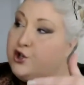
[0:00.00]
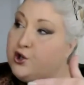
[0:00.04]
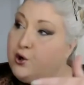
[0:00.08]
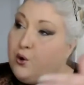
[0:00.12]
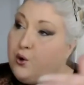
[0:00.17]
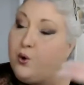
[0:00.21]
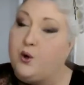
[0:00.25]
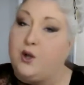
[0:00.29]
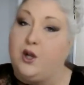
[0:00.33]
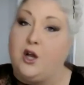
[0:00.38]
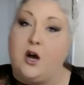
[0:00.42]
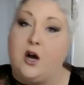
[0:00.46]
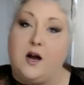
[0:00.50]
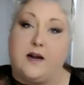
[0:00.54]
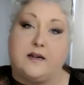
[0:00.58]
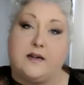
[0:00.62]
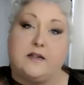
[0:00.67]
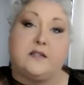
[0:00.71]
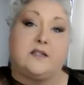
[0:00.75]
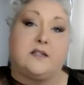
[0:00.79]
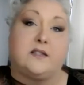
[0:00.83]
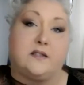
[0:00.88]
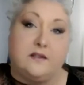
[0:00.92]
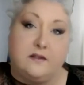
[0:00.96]
Door
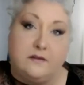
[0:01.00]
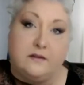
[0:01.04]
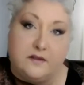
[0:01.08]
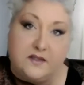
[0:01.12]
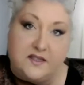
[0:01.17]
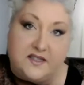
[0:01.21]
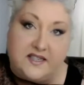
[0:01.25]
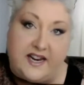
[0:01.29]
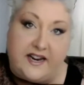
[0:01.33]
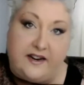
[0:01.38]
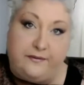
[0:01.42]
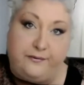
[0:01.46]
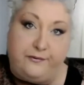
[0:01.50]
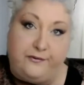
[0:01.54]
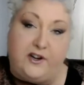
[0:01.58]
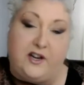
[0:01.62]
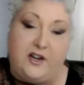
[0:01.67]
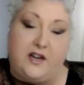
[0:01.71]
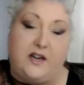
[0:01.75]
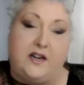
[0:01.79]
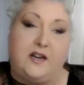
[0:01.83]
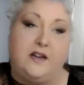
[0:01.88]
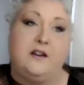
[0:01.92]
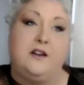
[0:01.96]
locks,
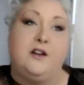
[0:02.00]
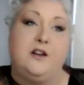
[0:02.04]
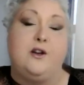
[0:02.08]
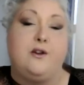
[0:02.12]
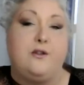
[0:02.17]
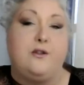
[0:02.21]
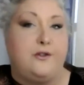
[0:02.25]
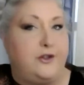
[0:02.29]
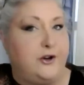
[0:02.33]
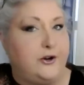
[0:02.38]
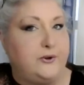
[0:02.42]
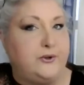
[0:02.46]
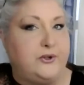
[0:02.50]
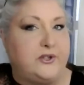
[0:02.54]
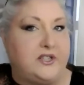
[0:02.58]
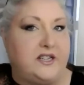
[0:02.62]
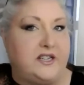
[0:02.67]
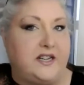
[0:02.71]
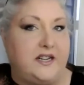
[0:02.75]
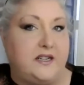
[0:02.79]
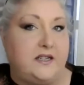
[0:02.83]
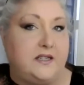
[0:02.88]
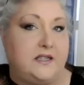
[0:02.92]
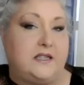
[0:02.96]
safety, those
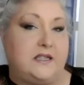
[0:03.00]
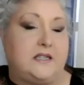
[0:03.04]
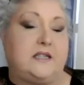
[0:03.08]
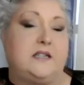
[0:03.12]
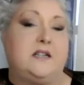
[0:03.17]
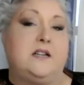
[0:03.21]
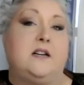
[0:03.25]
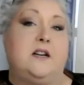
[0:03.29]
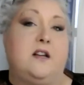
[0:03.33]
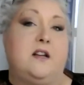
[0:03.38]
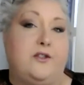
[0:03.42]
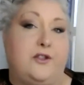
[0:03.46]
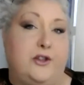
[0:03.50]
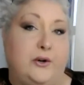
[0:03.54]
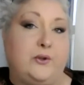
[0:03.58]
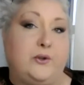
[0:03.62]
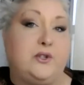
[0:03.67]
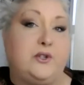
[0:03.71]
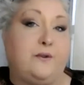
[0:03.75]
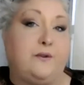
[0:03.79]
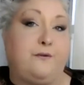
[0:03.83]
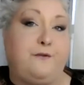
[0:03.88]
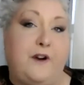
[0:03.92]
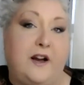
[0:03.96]
things.
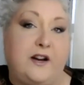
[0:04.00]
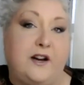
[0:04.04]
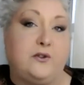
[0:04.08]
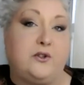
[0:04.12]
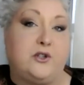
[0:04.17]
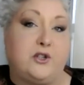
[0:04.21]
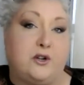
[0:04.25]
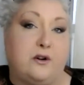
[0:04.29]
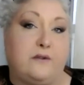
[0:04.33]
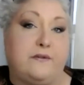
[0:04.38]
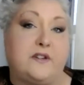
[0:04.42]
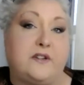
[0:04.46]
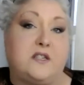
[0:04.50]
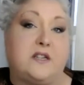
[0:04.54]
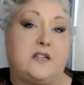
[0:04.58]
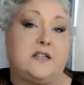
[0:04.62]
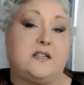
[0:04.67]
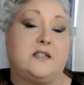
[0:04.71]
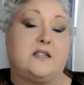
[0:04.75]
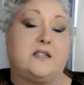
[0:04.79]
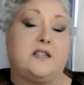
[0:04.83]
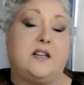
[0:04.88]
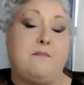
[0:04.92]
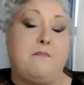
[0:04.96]
Those are vital
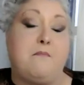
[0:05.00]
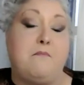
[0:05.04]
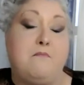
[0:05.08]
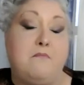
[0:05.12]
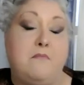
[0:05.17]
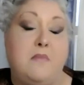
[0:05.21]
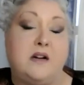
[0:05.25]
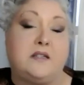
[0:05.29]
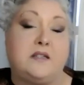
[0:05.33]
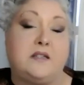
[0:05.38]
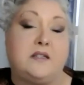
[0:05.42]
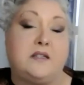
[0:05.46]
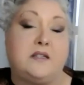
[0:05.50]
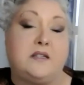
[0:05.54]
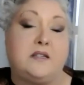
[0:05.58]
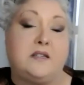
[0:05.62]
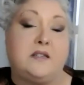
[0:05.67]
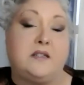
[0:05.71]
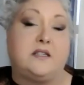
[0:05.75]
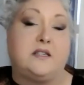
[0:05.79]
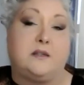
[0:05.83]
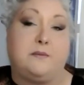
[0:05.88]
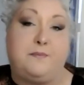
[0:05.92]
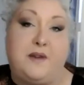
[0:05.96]
services that
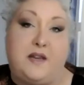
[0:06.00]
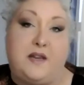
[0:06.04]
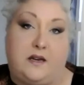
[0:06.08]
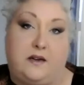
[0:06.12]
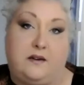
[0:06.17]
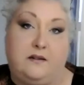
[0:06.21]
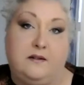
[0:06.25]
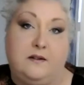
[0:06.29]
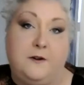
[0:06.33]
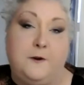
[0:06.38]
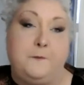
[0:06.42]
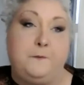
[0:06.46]
must be.